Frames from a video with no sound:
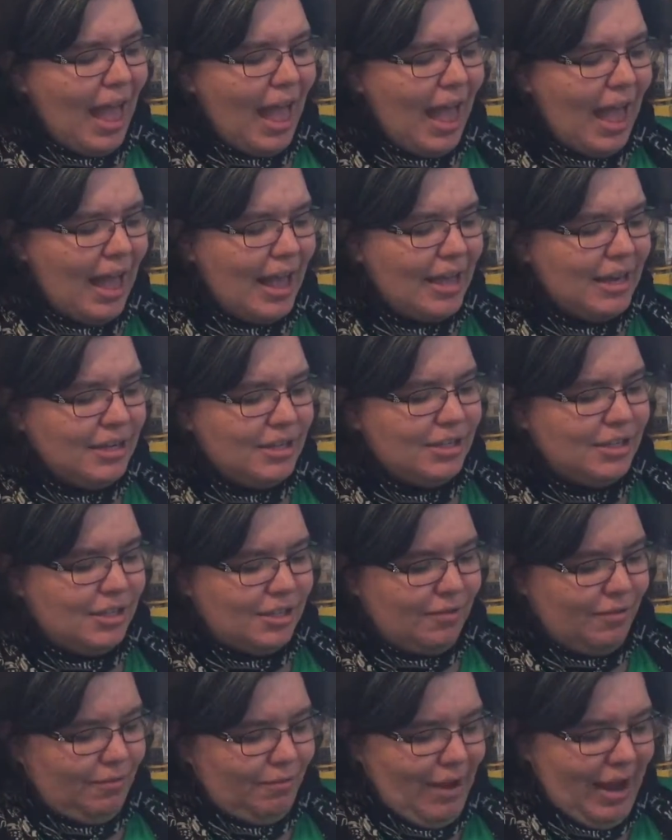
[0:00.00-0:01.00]
And
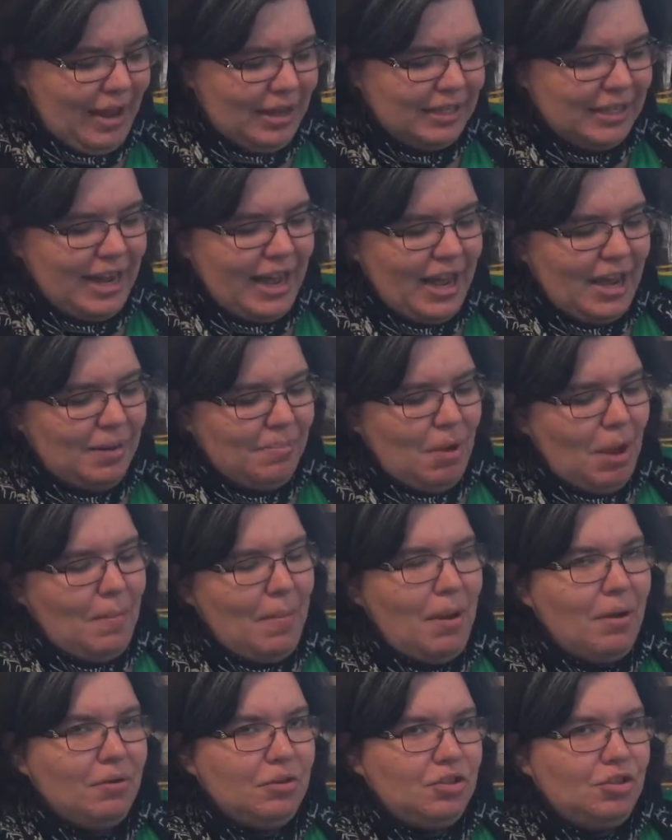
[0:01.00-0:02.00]
to round out my
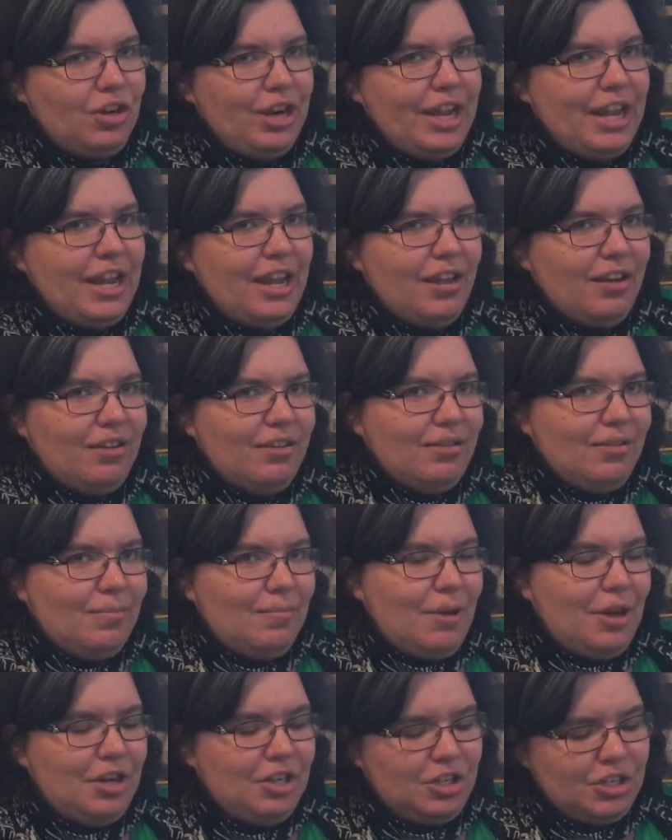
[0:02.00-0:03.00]
poetry
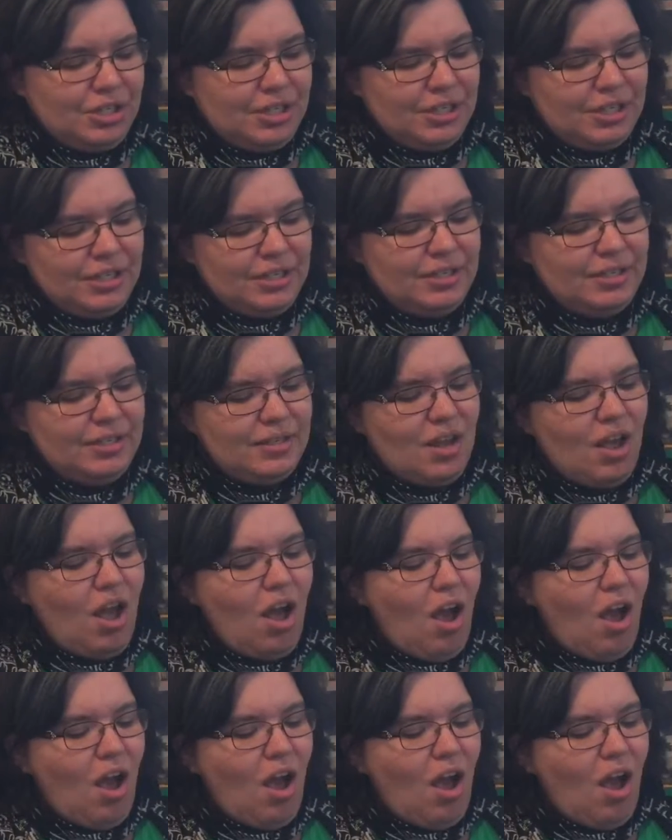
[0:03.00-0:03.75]
purchases,